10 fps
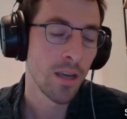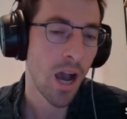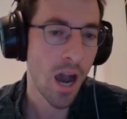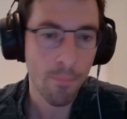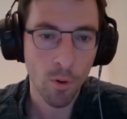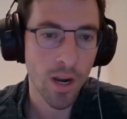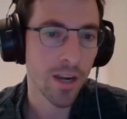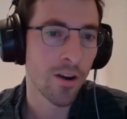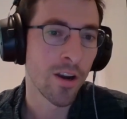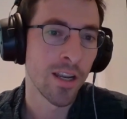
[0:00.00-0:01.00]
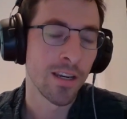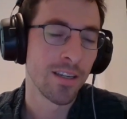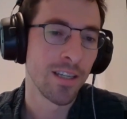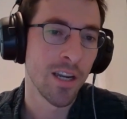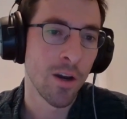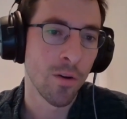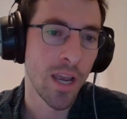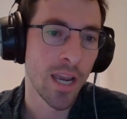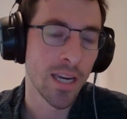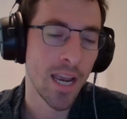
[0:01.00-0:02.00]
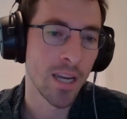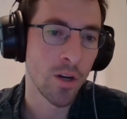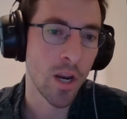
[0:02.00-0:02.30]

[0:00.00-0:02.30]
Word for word: operate on it, you know, and and